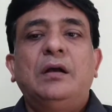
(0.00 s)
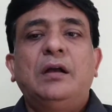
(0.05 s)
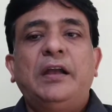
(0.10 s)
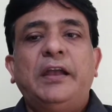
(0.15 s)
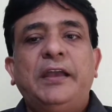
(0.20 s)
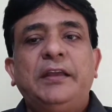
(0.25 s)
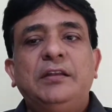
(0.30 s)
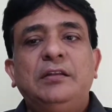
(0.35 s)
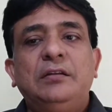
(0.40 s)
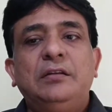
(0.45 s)

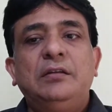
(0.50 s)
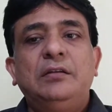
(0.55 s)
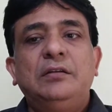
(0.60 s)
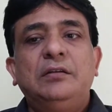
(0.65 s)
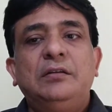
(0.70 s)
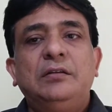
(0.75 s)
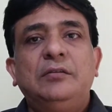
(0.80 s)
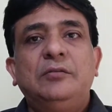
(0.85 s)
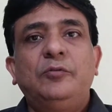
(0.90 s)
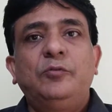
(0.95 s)
and
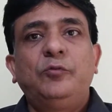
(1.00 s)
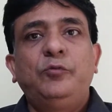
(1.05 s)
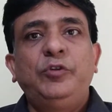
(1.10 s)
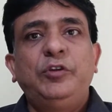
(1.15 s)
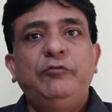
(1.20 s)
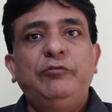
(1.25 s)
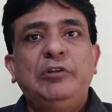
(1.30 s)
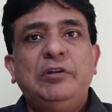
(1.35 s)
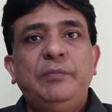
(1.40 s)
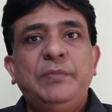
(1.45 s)

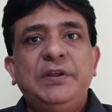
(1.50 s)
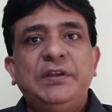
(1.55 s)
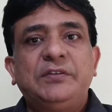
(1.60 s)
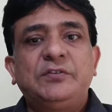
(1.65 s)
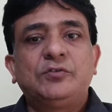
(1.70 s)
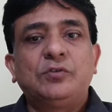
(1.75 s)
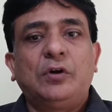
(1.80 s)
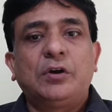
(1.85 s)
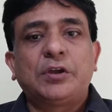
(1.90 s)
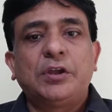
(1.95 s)
we will
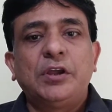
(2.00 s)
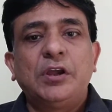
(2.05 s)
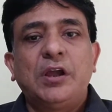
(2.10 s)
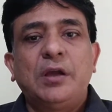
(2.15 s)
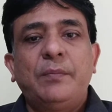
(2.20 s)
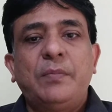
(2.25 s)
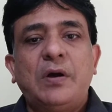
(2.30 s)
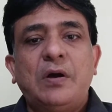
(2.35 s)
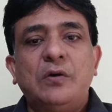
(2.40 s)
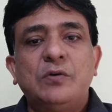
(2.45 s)
be talking
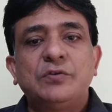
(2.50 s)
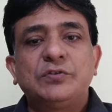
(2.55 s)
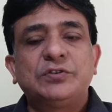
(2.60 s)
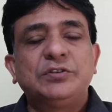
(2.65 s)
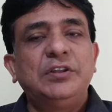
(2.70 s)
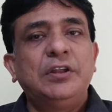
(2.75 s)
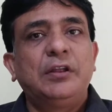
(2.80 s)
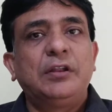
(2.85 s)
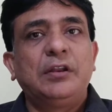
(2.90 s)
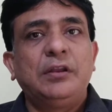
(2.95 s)

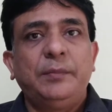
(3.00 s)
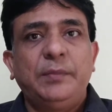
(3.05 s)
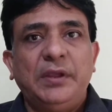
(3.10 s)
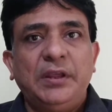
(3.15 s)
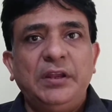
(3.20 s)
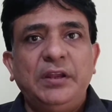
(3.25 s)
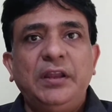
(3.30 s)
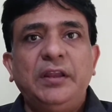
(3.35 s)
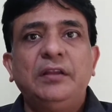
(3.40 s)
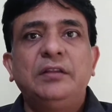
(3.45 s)
about the
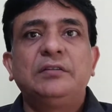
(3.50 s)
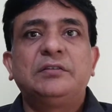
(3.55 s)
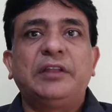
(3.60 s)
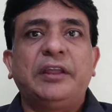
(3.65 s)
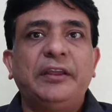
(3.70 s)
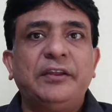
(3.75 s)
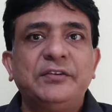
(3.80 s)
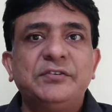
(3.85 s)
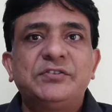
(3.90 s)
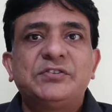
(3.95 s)
remaining
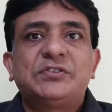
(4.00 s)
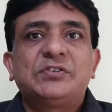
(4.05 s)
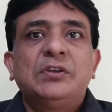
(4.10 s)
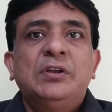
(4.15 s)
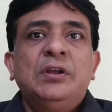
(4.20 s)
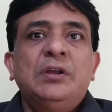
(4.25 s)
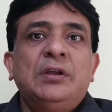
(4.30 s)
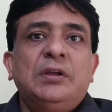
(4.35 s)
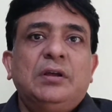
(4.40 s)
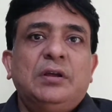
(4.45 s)

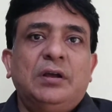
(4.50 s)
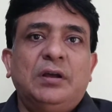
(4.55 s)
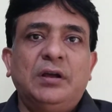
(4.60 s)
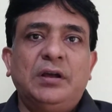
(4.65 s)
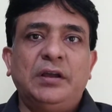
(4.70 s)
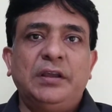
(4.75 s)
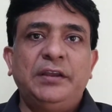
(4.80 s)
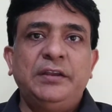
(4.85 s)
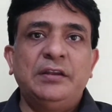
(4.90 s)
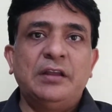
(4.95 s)
things
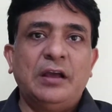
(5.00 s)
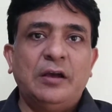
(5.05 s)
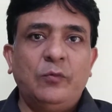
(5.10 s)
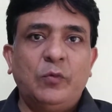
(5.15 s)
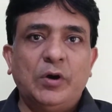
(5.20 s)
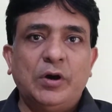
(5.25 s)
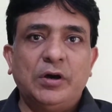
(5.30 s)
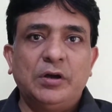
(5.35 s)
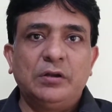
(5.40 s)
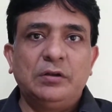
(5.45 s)
in
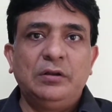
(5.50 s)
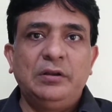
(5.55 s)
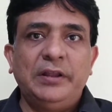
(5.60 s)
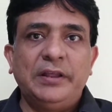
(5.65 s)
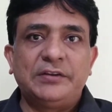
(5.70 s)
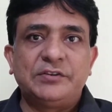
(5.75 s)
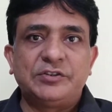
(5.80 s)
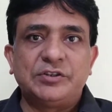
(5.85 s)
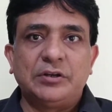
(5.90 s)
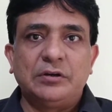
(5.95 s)
our
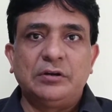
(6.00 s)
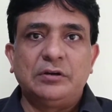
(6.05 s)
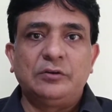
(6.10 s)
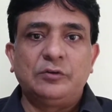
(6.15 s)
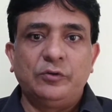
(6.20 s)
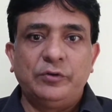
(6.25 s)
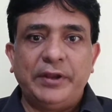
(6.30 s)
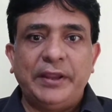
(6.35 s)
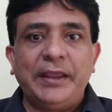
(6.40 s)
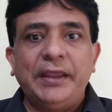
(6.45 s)
lecture
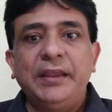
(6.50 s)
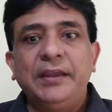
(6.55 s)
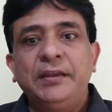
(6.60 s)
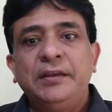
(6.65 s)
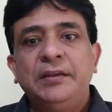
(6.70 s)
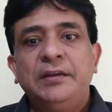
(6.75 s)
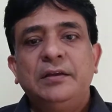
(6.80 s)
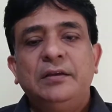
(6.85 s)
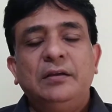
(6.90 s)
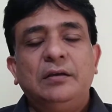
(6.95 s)
today.
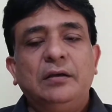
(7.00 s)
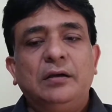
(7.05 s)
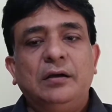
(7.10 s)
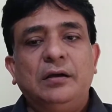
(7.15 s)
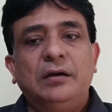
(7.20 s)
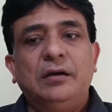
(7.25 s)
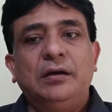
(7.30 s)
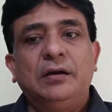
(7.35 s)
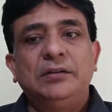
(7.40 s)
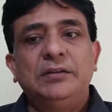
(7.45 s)

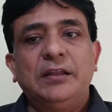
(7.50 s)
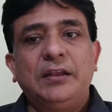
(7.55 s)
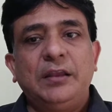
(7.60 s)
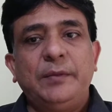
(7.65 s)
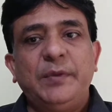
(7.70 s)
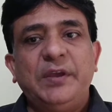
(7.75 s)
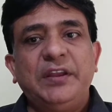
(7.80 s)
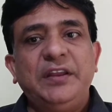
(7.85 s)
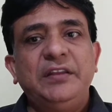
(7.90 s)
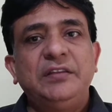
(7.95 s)
The
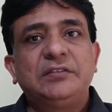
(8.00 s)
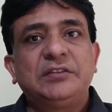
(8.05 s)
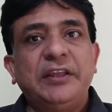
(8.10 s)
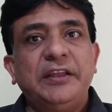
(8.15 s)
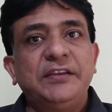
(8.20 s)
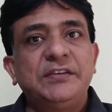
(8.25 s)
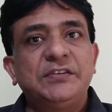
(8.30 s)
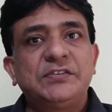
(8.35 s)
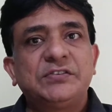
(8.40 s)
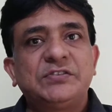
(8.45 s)
remaining
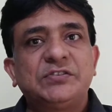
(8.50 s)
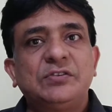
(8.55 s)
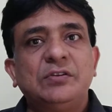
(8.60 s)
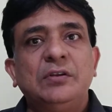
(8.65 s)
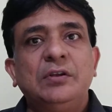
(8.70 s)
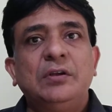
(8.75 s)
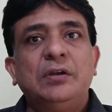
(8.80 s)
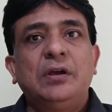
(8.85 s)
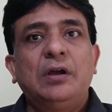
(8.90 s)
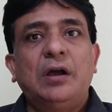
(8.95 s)

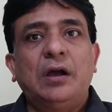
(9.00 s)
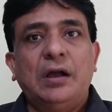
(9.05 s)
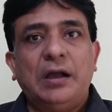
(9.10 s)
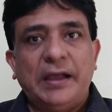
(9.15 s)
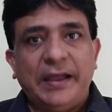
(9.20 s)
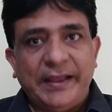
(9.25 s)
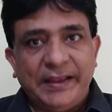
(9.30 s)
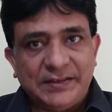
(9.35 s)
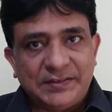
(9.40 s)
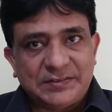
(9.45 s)
things
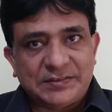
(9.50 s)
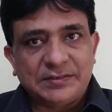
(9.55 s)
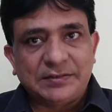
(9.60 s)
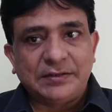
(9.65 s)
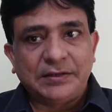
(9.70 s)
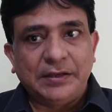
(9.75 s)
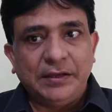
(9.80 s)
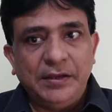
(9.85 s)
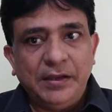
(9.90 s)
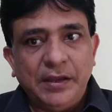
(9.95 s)

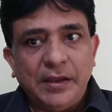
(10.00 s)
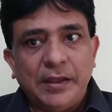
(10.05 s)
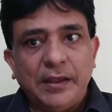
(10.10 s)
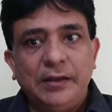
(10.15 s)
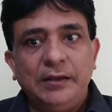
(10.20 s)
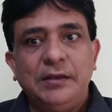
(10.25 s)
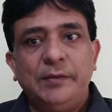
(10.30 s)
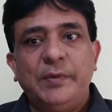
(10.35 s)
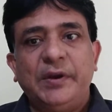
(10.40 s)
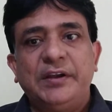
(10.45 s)
as key
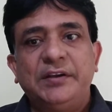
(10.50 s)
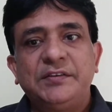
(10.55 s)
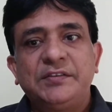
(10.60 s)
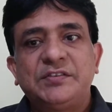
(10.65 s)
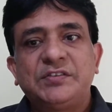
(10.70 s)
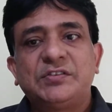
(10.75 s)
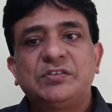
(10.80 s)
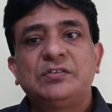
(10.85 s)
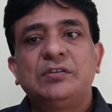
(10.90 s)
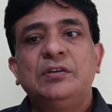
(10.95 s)

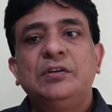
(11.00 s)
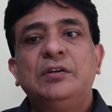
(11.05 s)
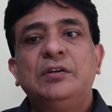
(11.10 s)
elements